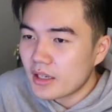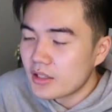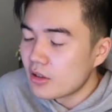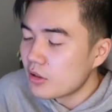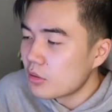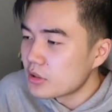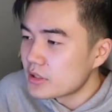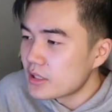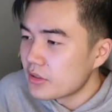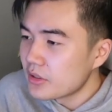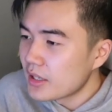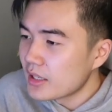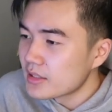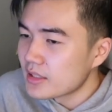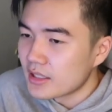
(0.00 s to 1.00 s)
I don't know what to tell you
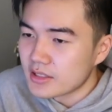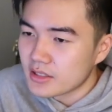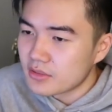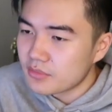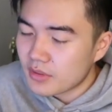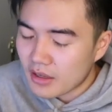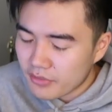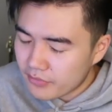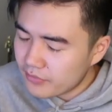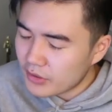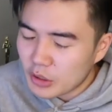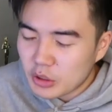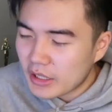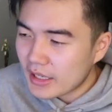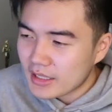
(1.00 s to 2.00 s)
guys. I
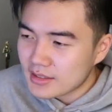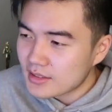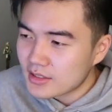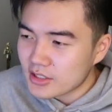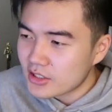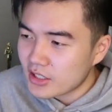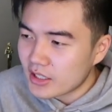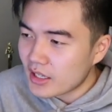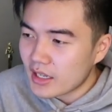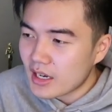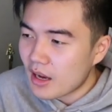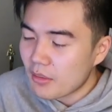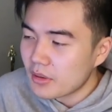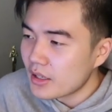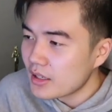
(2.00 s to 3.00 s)
feel like it's just going to get
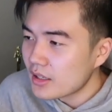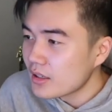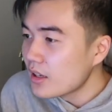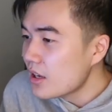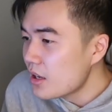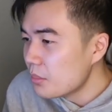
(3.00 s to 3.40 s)
nominated.